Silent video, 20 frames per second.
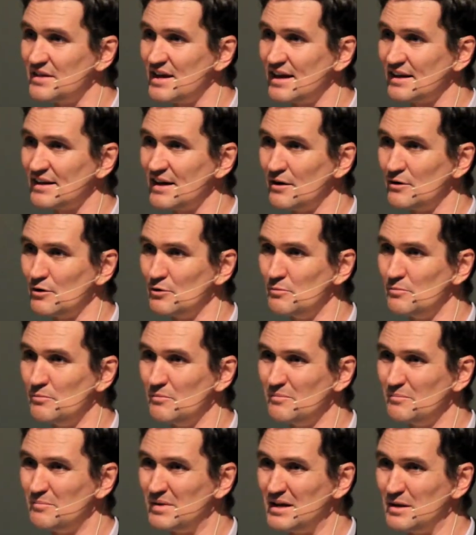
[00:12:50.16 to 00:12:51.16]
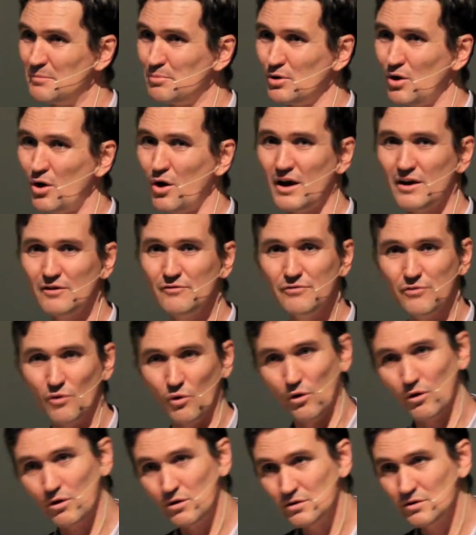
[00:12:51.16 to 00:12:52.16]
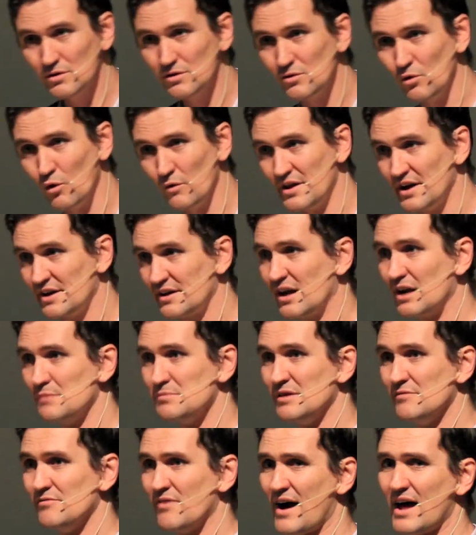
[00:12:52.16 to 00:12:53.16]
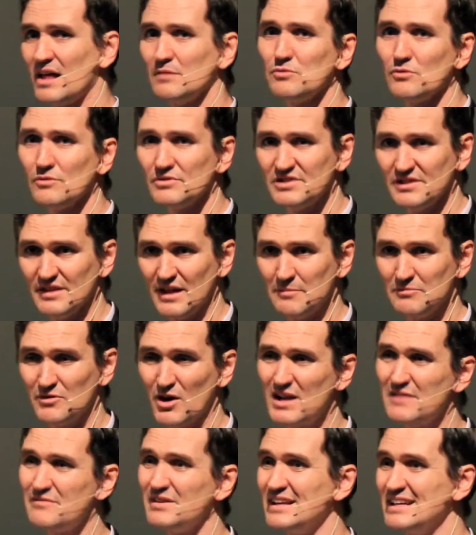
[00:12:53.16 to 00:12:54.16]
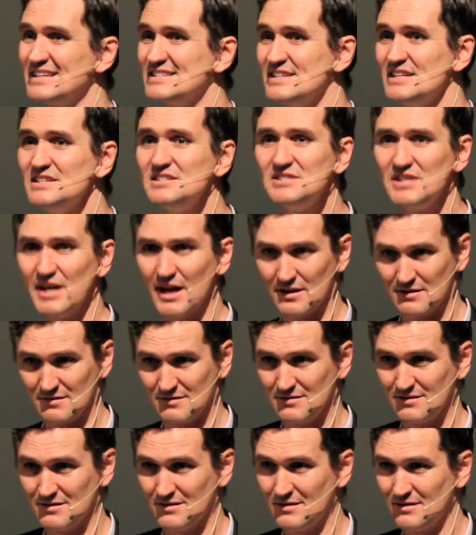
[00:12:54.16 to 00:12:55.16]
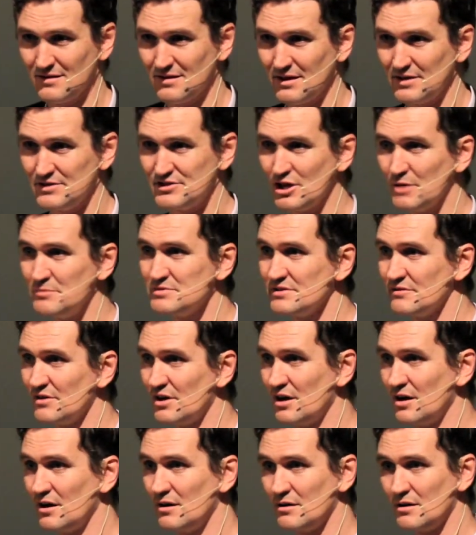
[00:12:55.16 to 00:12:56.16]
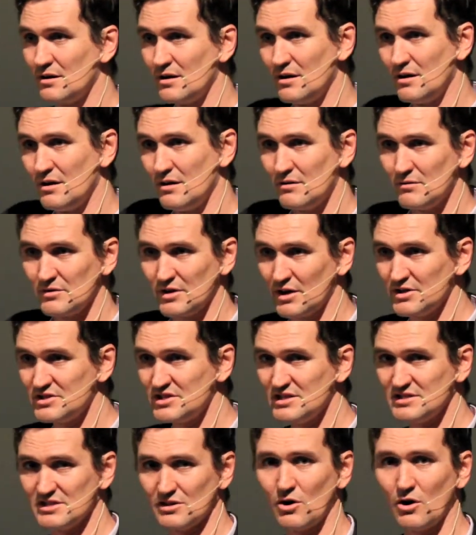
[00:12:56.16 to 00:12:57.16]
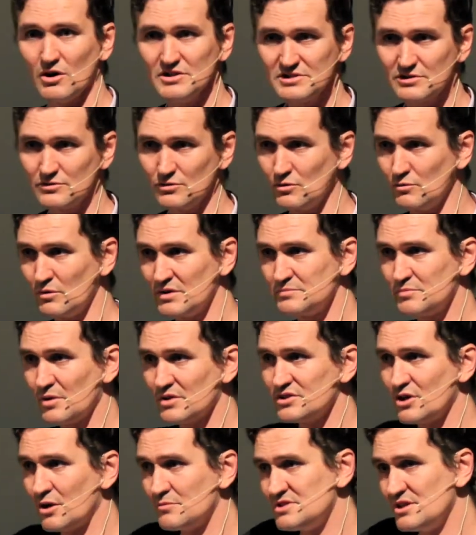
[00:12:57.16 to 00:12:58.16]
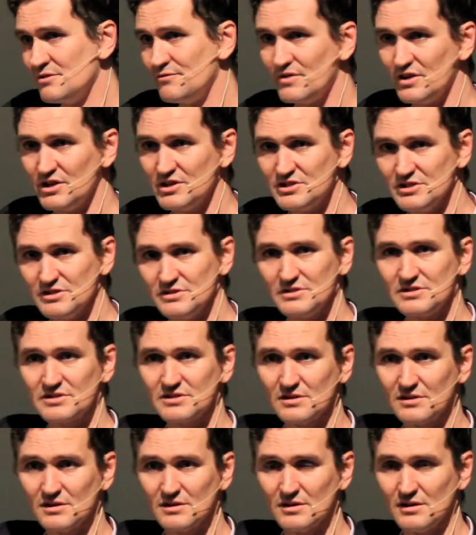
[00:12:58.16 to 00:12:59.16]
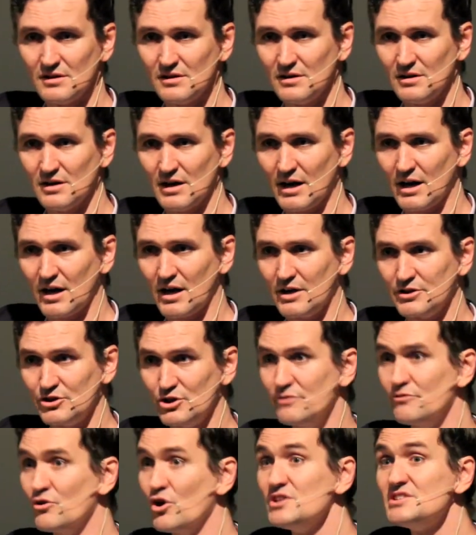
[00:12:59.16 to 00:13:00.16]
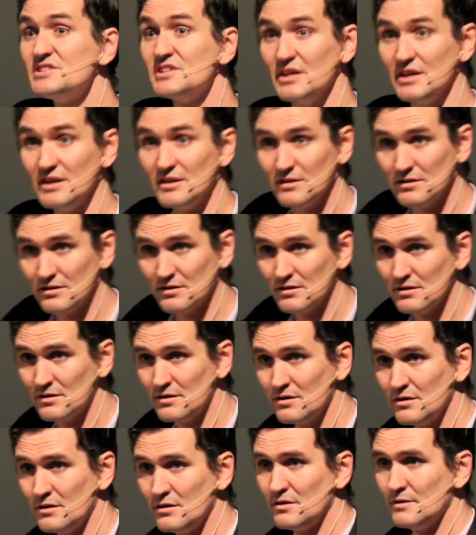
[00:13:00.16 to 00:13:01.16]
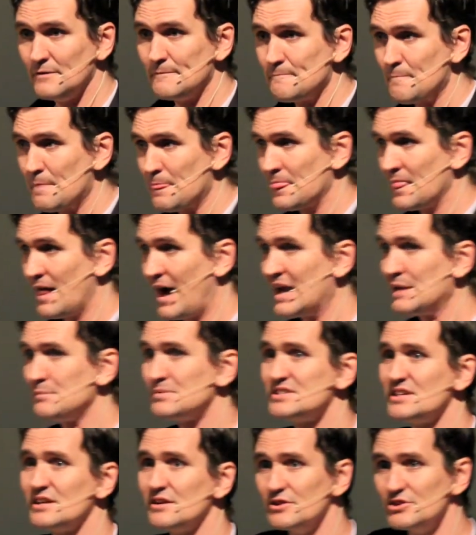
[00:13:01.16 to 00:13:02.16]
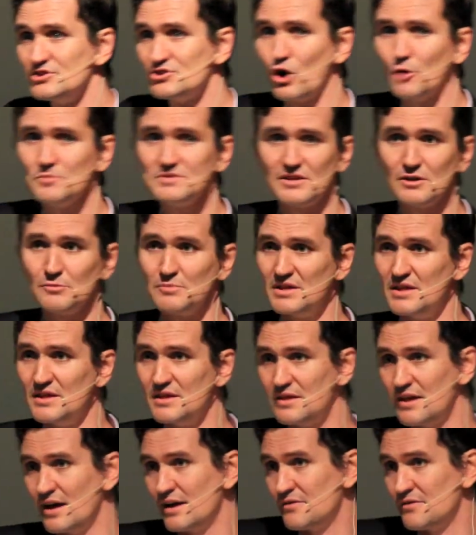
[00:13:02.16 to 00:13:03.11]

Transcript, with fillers: that they're going to be applying for or that are going to be available to them don't even exist yet in terms of a, you know, she's in high school. When, by the time she finishes uh, university, 80% of the jobs that'll be